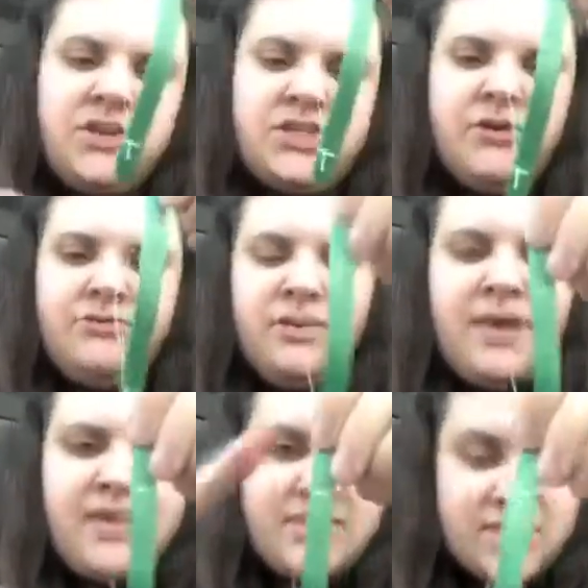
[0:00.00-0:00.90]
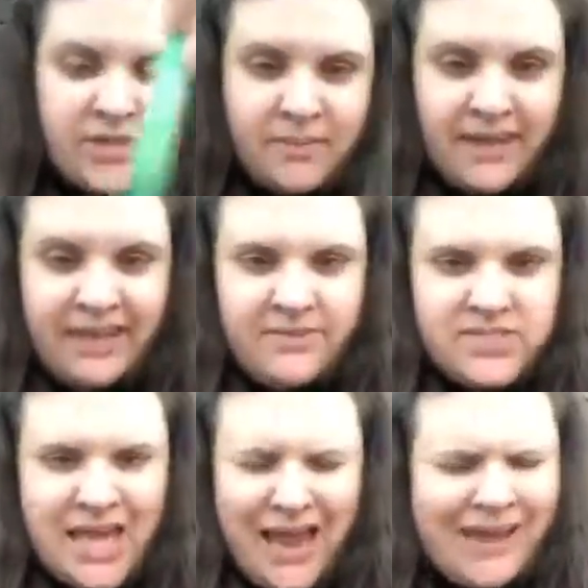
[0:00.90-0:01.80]
So for me, this is on my left
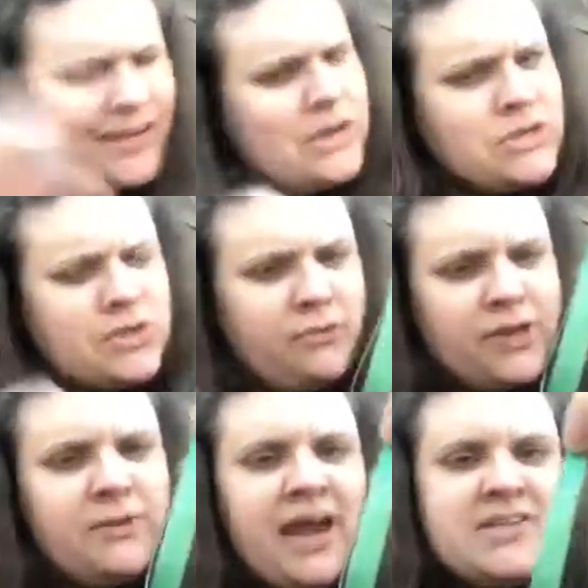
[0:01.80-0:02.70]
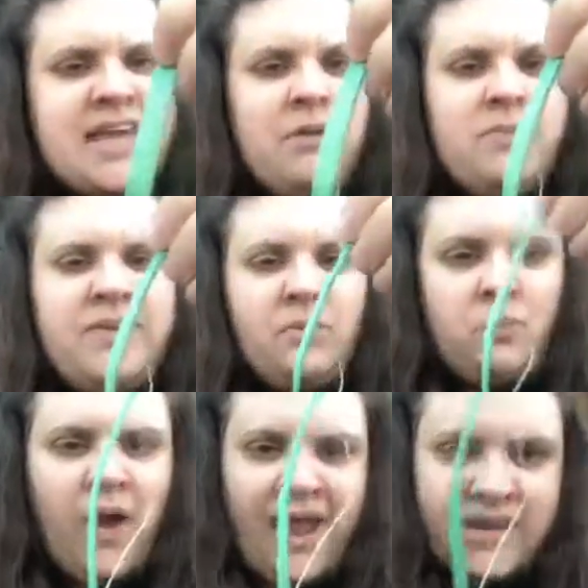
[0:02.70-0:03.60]
side. So for you guys, that would be the
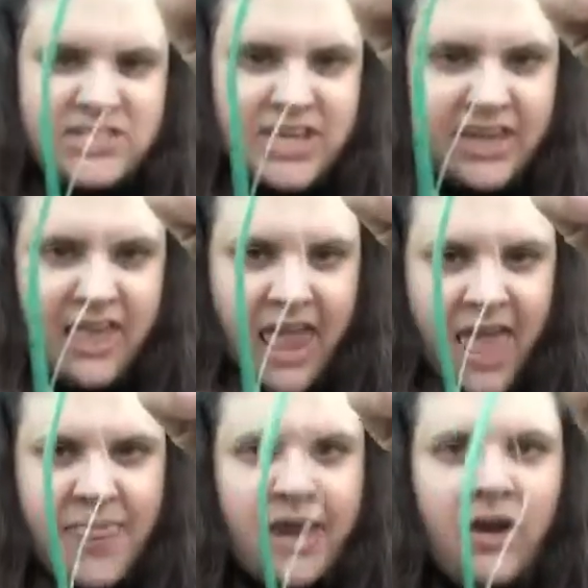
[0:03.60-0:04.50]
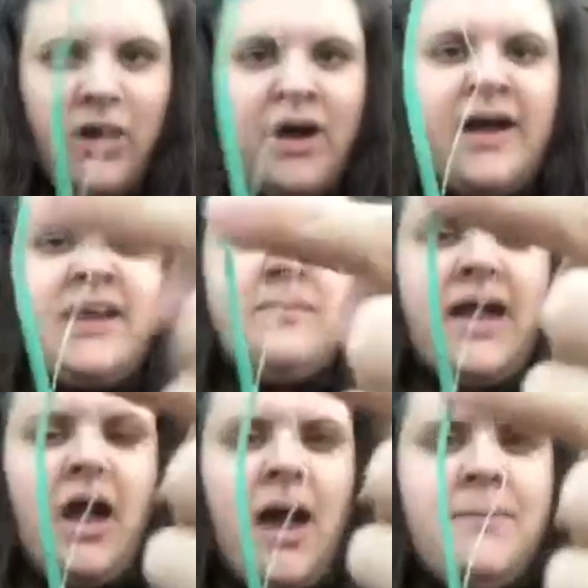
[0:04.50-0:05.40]
right. And then on my
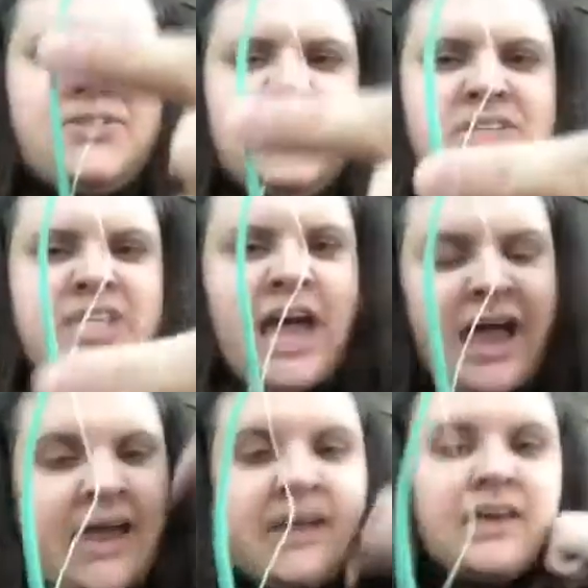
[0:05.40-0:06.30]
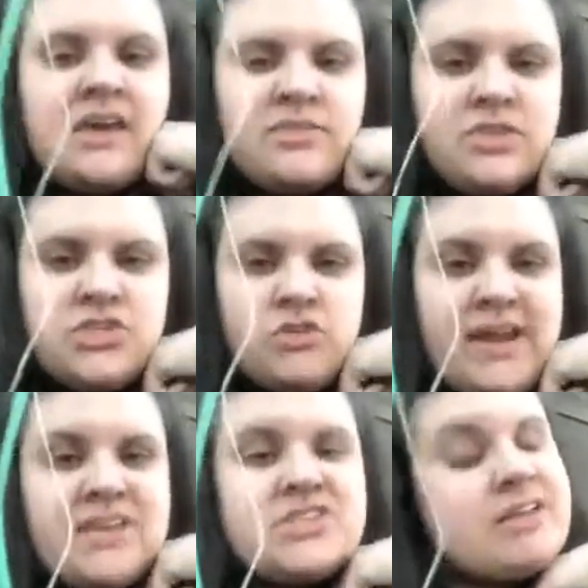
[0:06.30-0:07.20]
opposite side, the
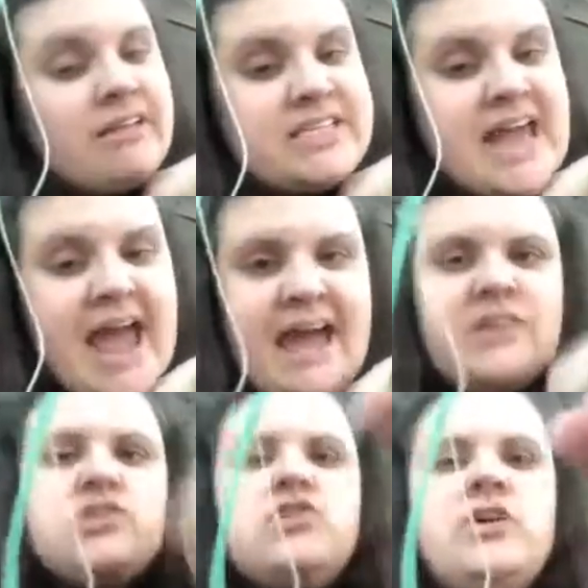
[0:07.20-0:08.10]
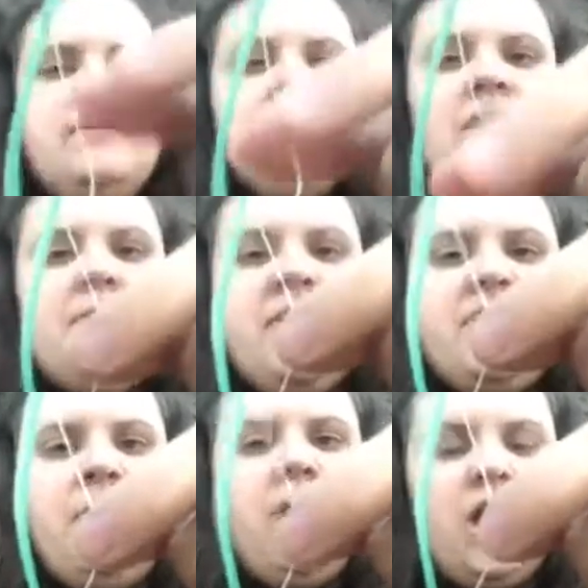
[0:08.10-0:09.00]
string is still attached, but
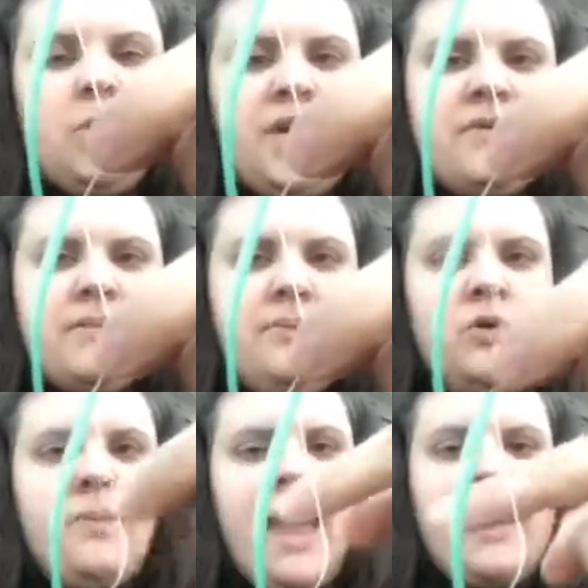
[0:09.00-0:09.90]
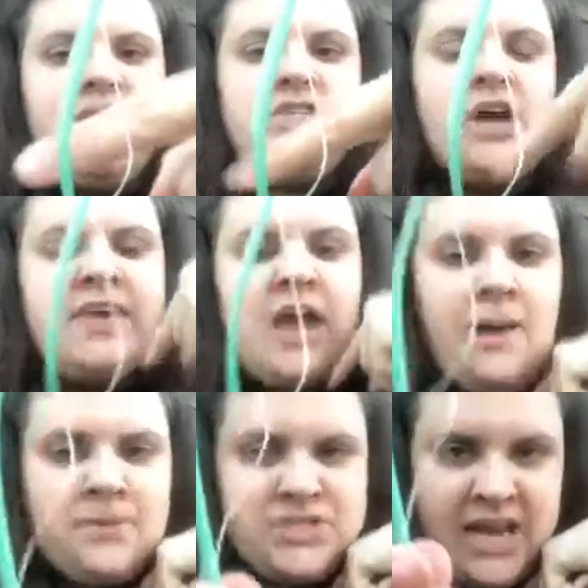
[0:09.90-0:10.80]
the part where you can pull back is on the
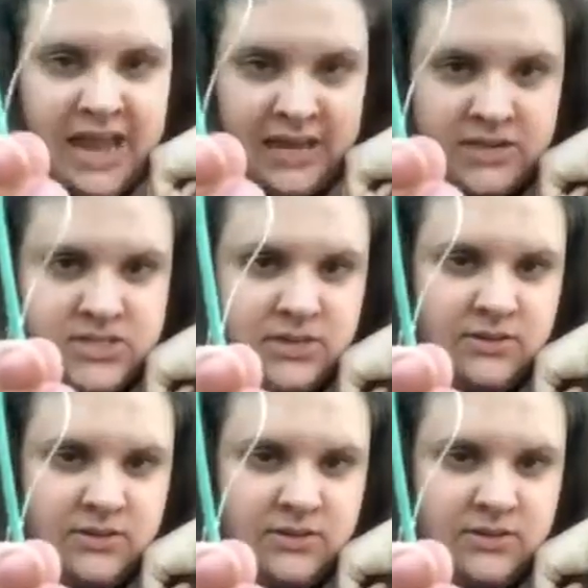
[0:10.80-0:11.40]
opposite end.